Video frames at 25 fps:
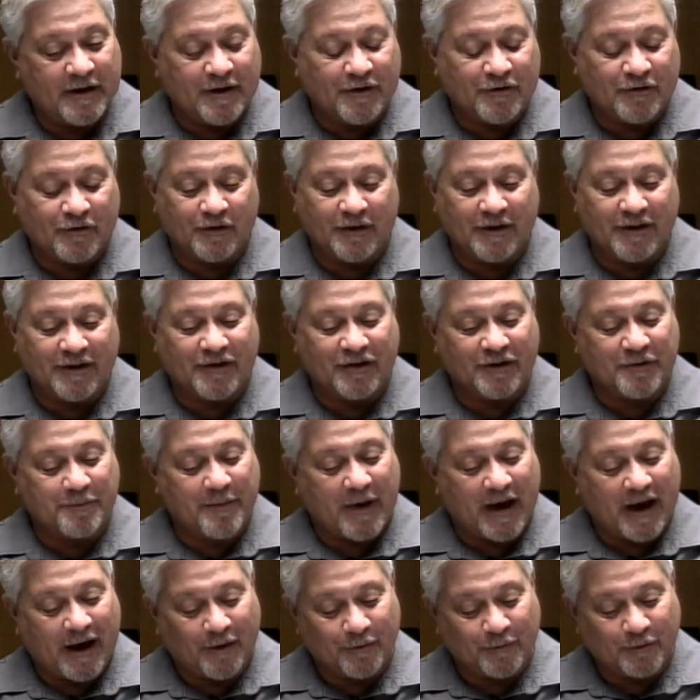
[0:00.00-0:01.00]
So they just
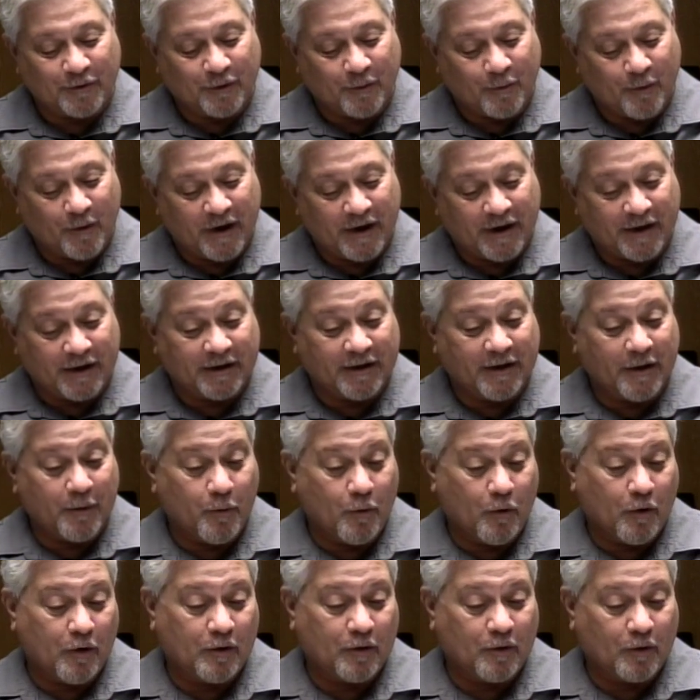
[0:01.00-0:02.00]
pounded away, and they
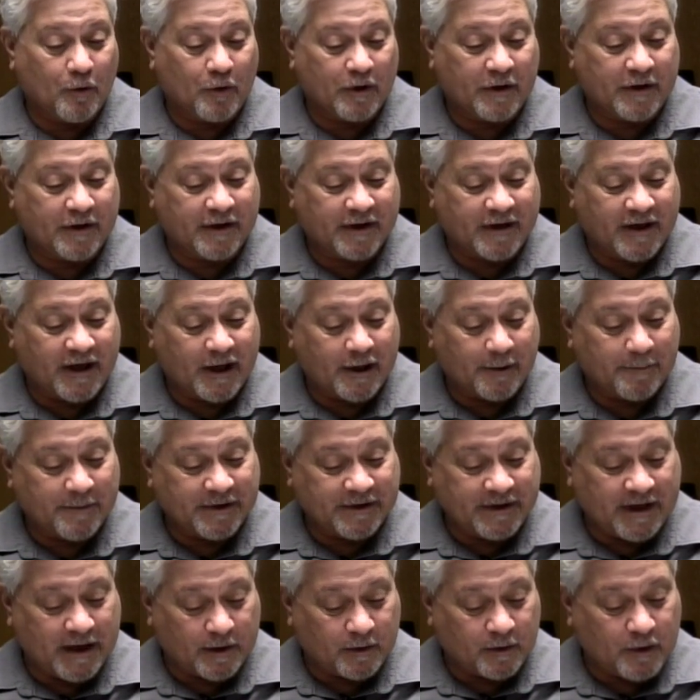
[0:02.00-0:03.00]
wore Orchid Academy
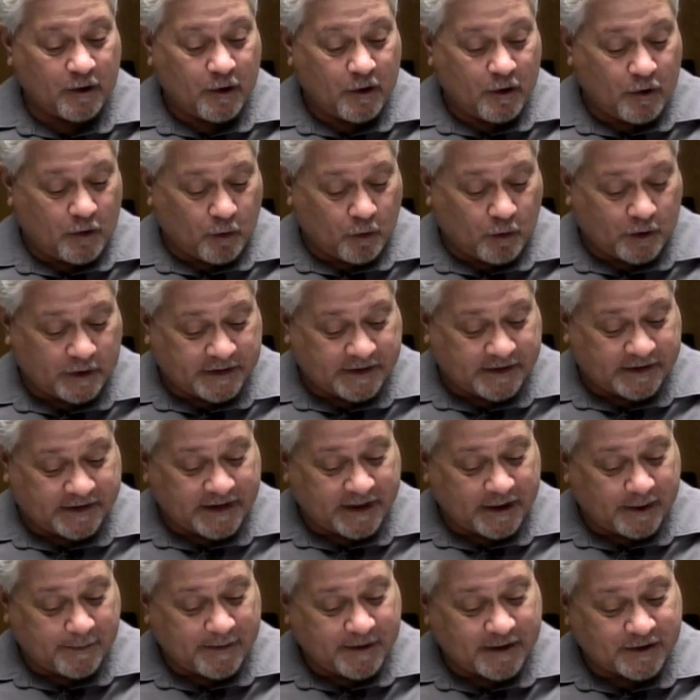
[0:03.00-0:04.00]
down. Orchid
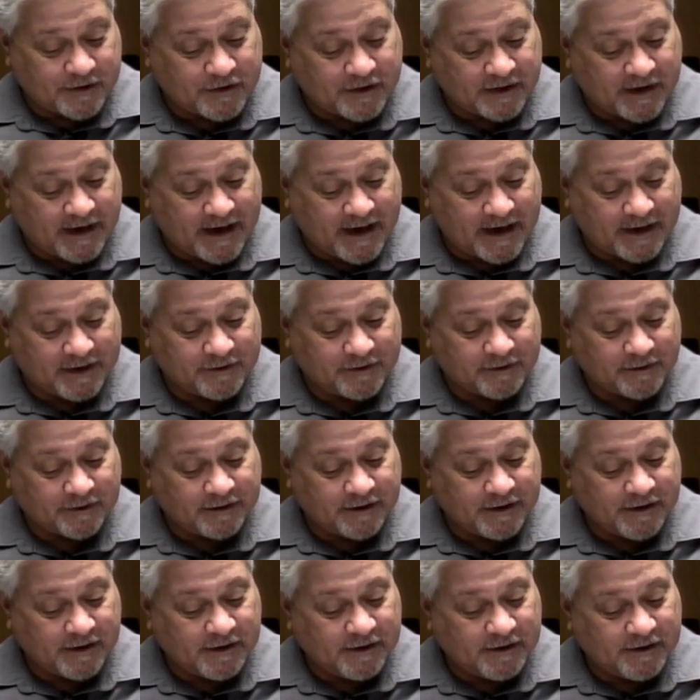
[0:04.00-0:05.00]
Academy actually had the
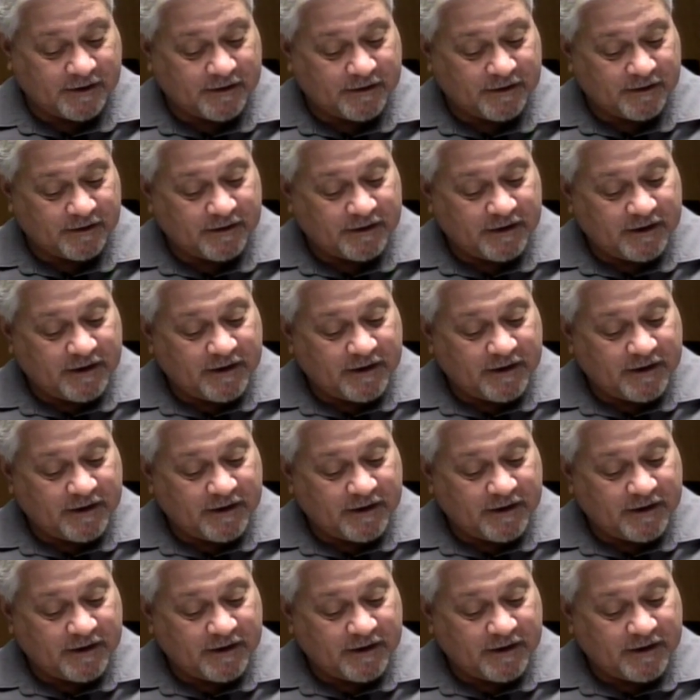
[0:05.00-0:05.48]
lead.